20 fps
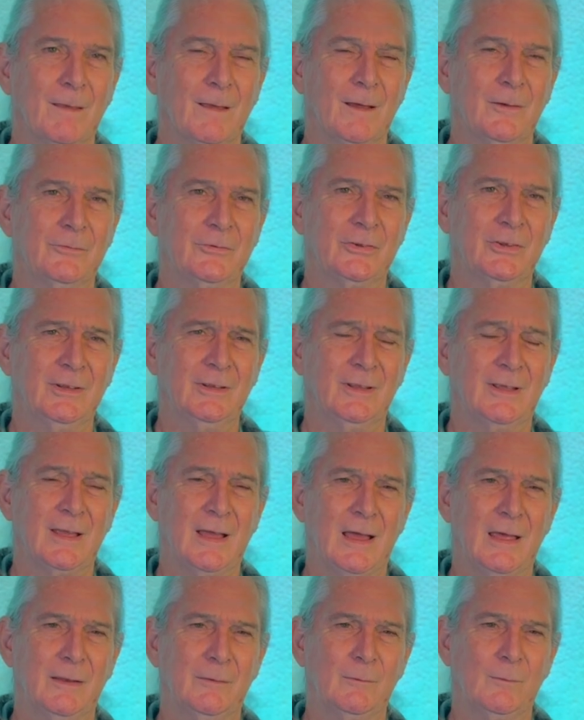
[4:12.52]
I've seen
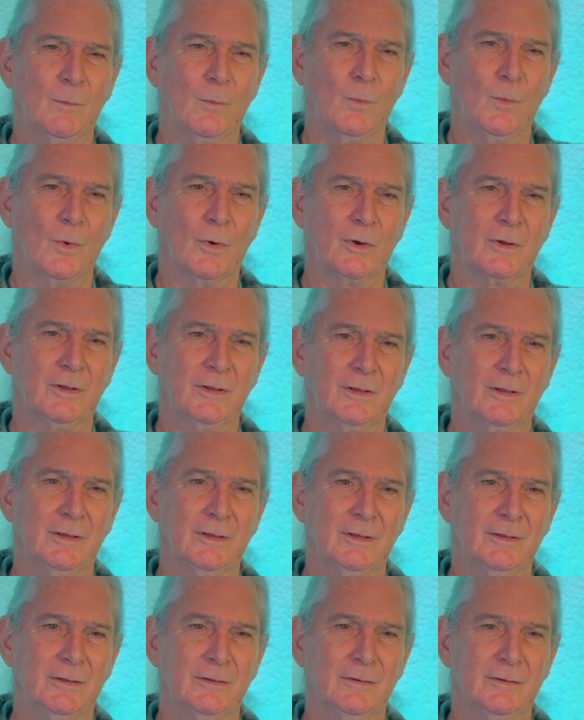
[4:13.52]
God
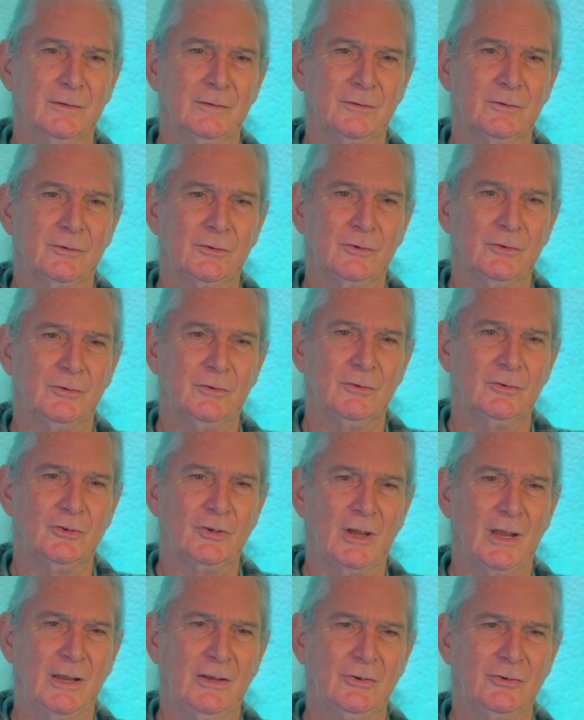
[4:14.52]
working in
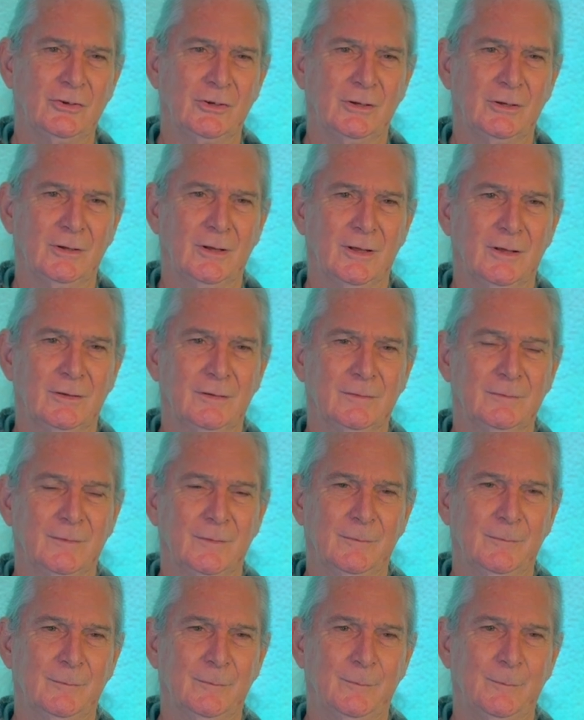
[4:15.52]
changing
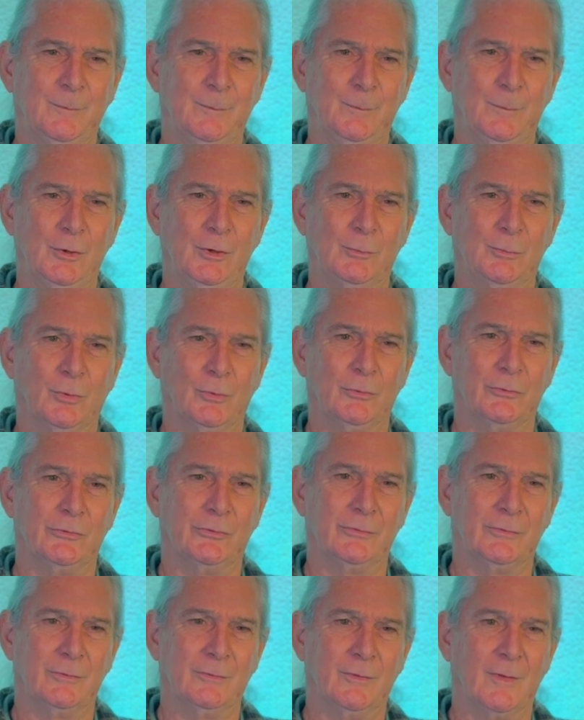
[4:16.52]

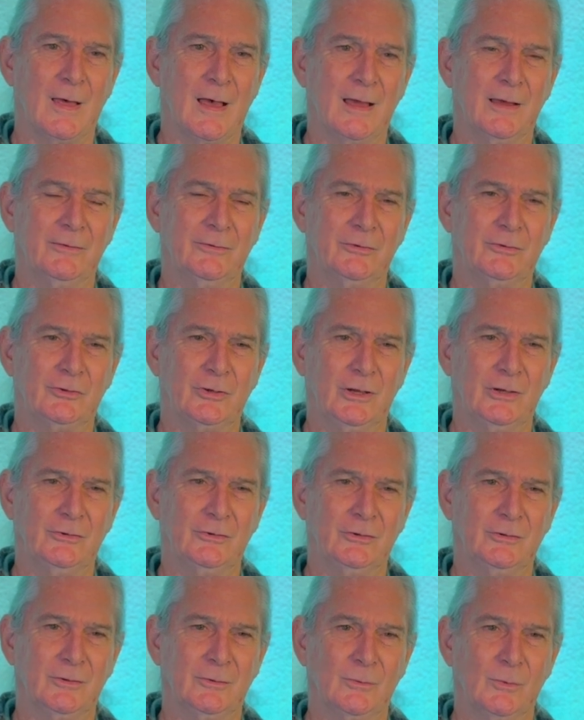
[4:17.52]
people's lives,
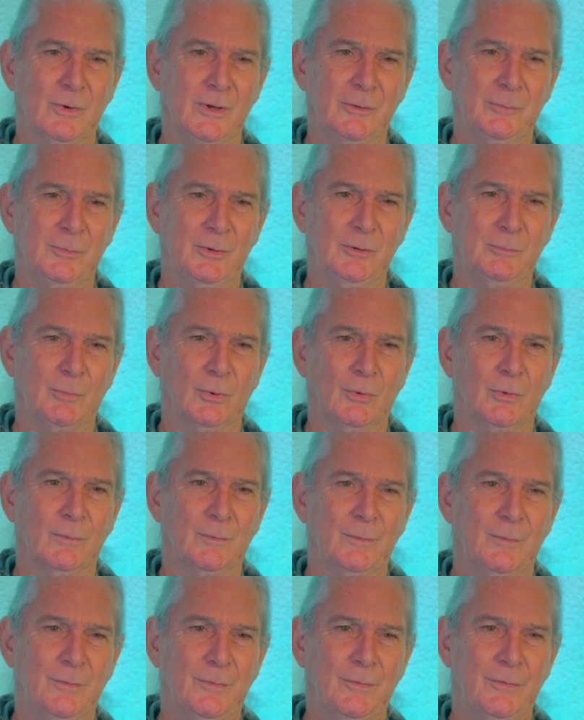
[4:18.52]
changing the way
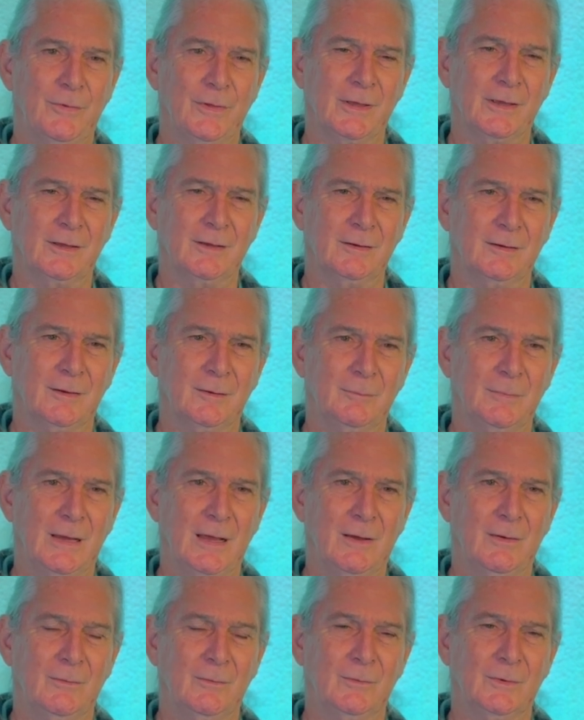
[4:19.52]
people think
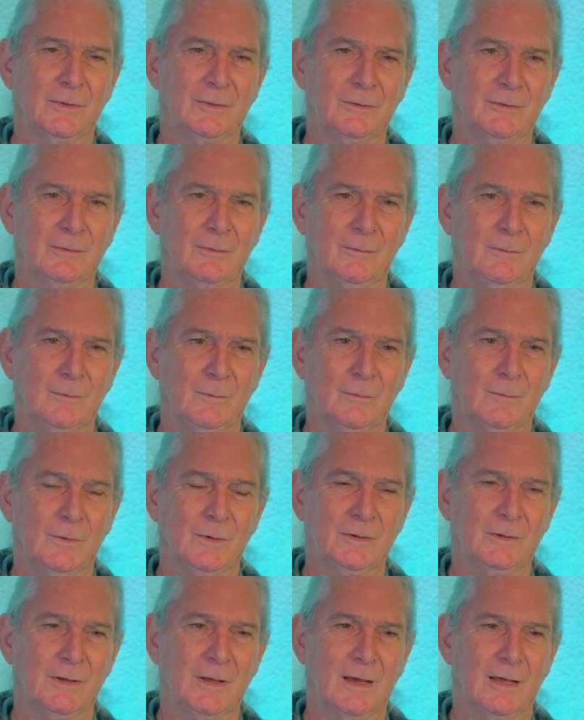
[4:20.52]
about what
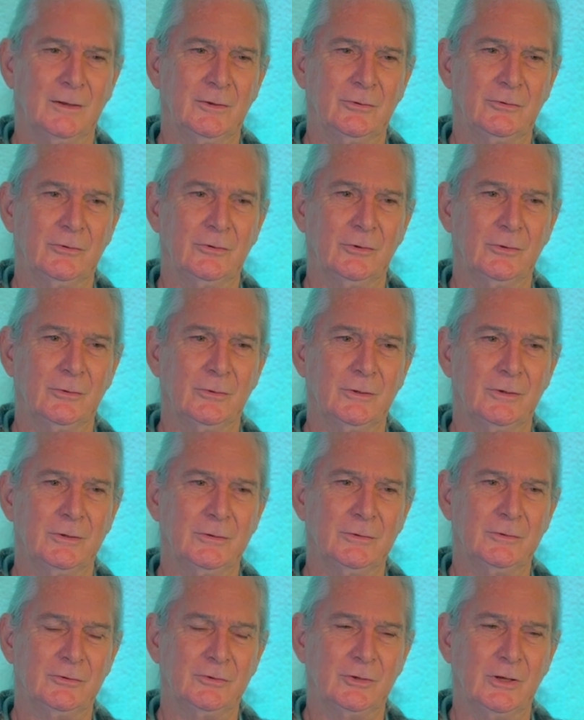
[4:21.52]
what God is
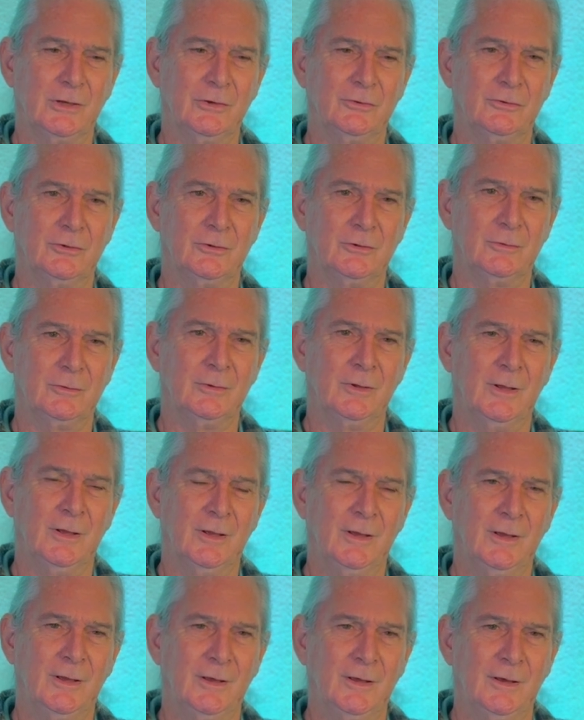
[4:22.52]
doing, changing
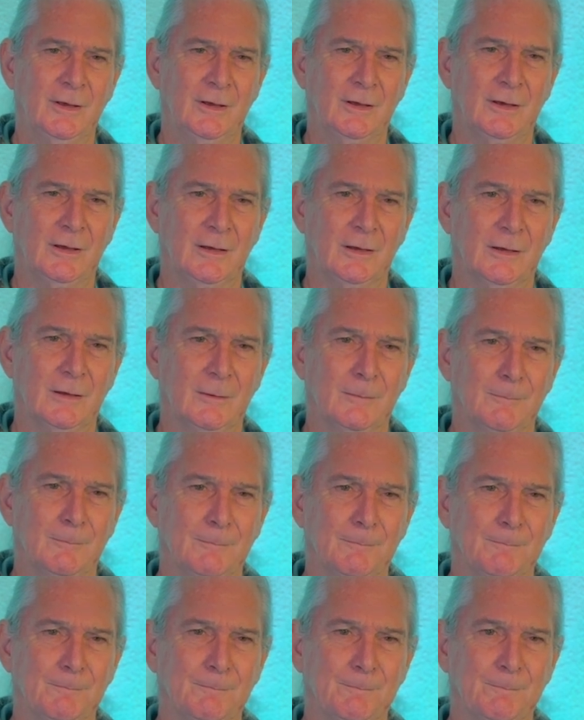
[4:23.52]

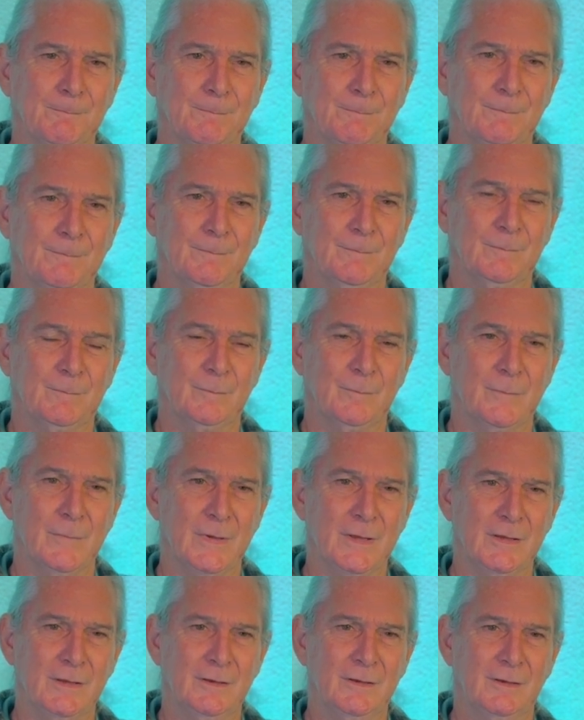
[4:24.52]
um,
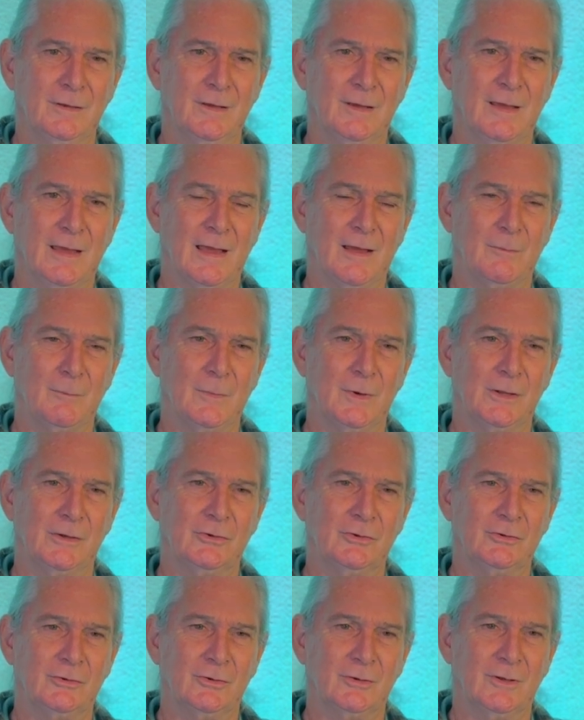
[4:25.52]
me, how
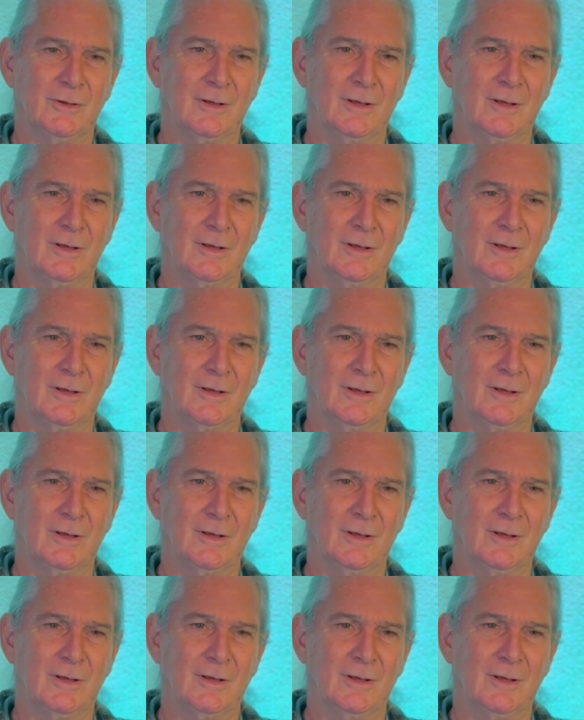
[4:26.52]
much